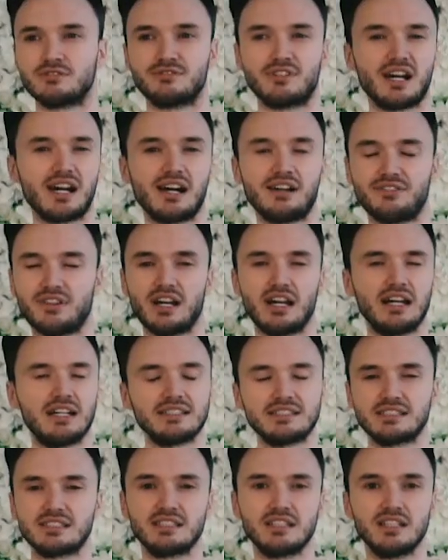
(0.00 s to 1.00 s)
of
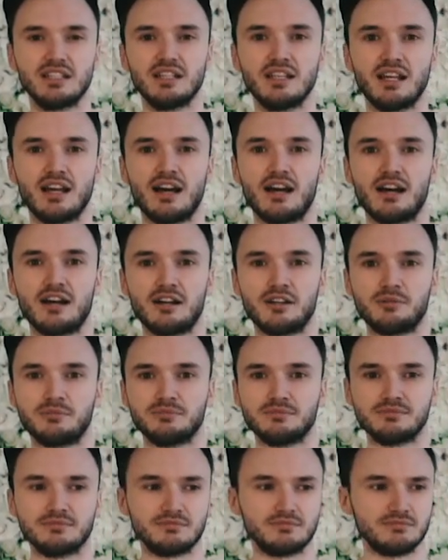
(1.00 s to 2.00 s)
half-assed
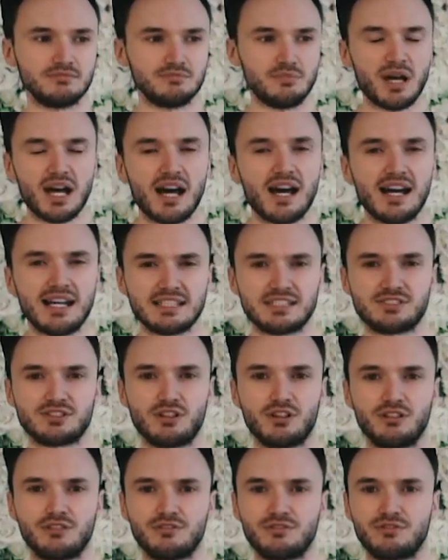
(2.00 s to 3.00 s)
um, parts
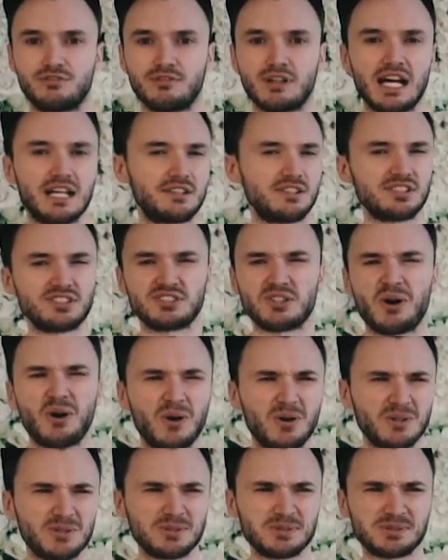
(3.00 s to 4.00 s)
of other
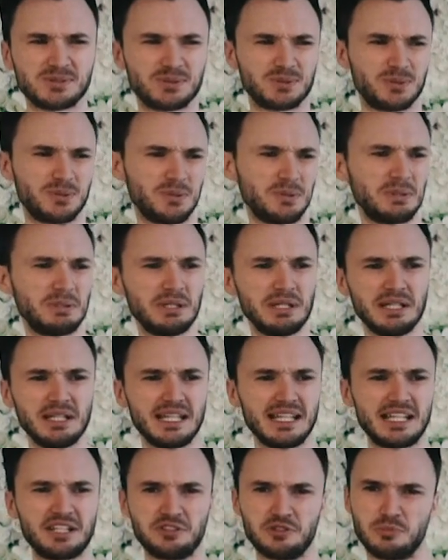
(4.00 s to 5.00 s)
songs or
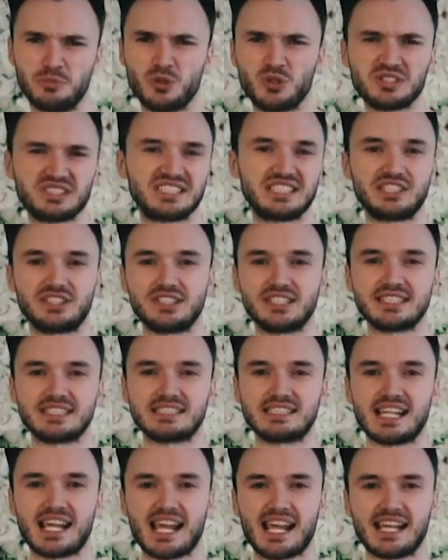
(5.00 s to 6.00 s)
in your more serious
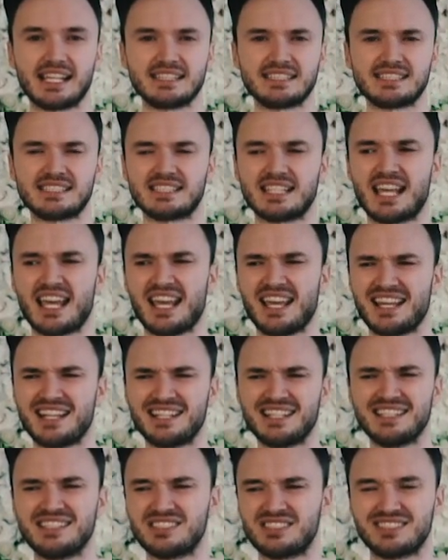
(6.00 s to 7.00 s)
dance.
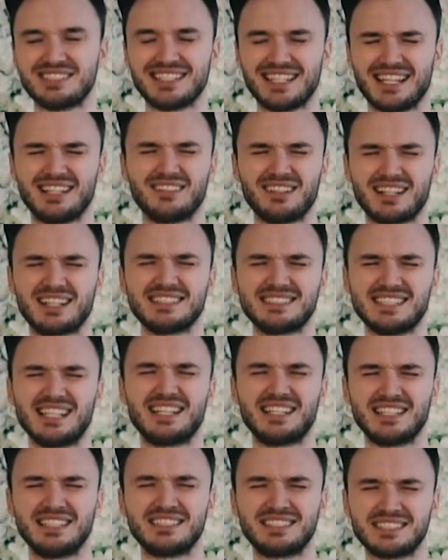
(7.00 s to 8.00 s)
And it, yeah, like I
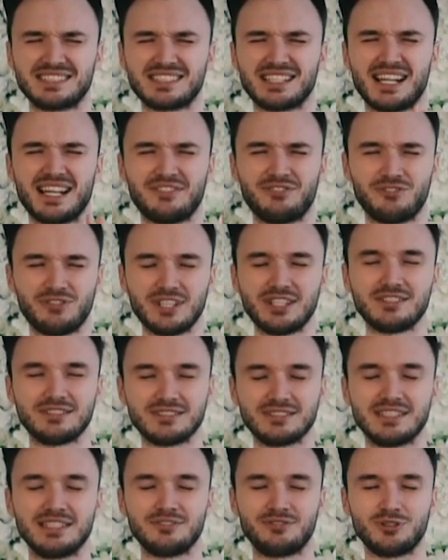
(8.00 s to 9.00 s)
said, it just, I
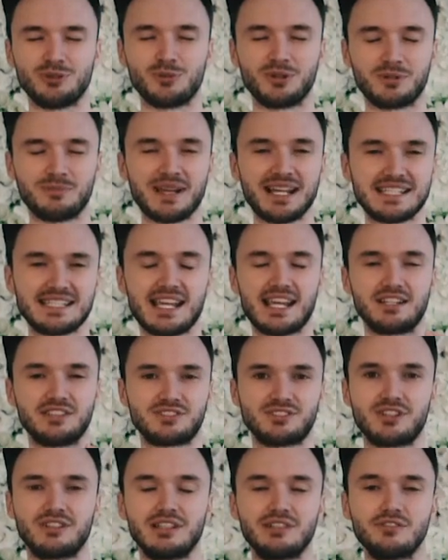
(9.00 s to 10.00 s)
feel if you want to maintain a
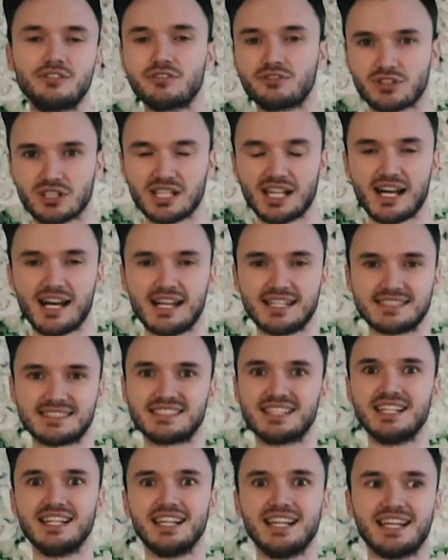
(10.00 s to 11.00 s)
certain level of
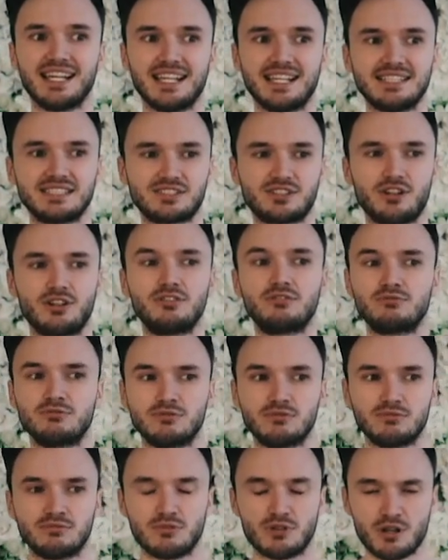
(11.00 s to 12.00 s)
class, it's going to
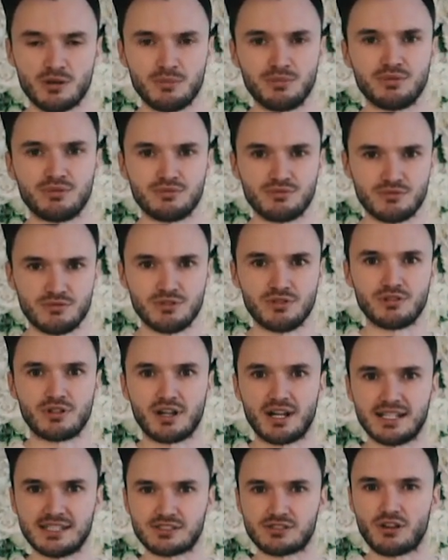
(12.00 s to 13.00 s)
rob you
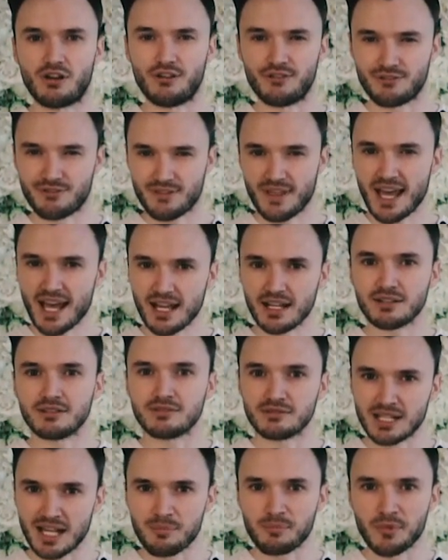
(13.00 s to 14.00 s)
guys of that
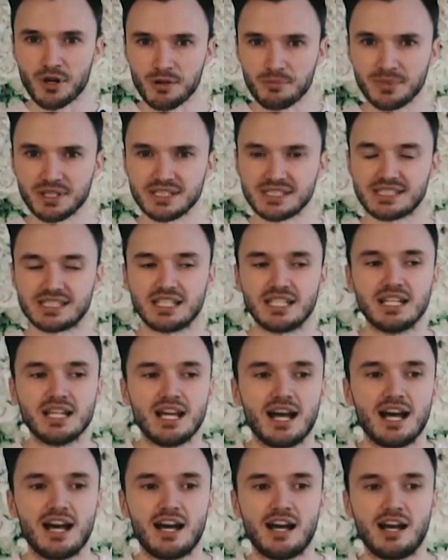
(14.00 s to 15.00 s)
that moment
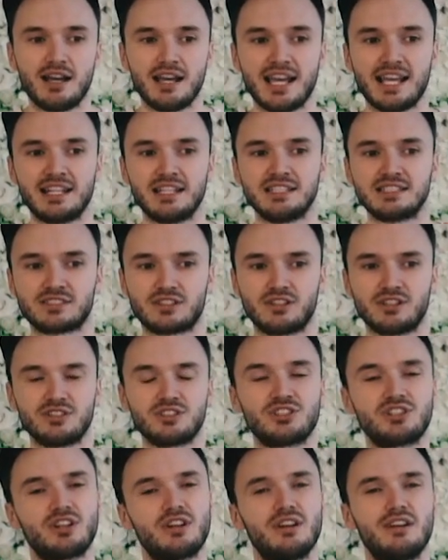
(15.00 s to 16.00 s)
uh, and it's going to
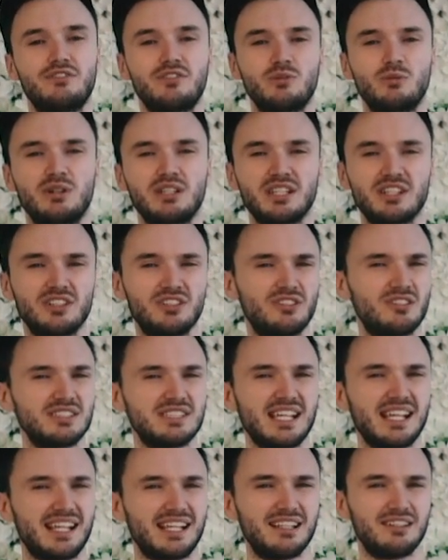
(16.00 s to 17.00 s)
show everyone that you're not
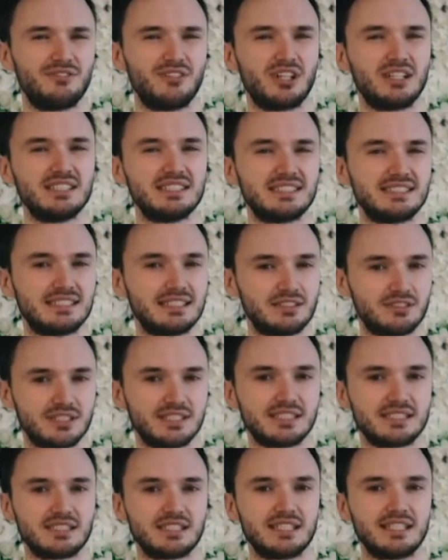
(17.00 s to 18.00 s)
taking it very
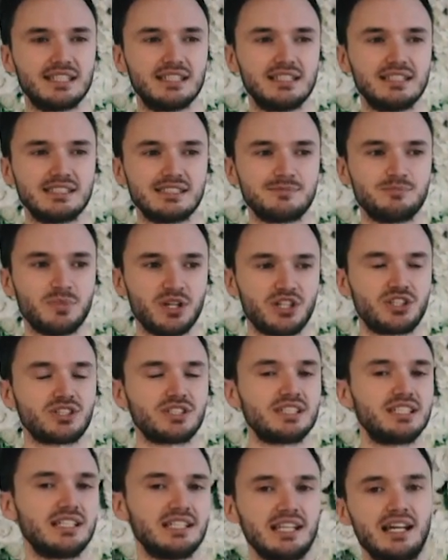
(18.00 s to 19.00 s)
seriously
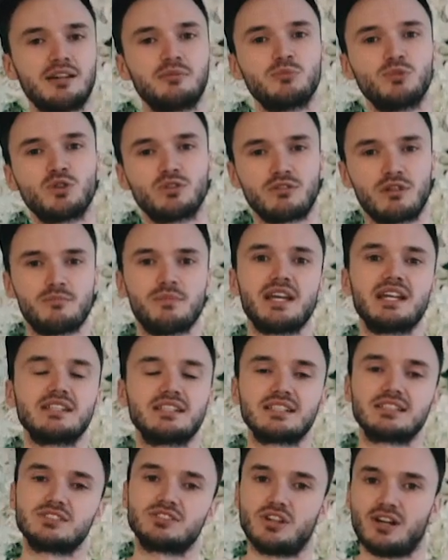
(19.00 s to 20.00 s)
especially in that more
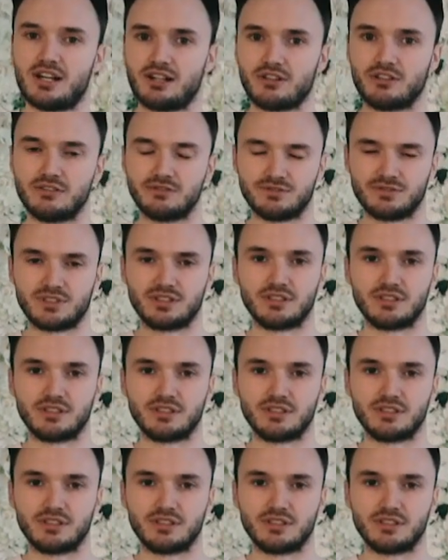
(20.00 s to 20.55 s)
romantic side of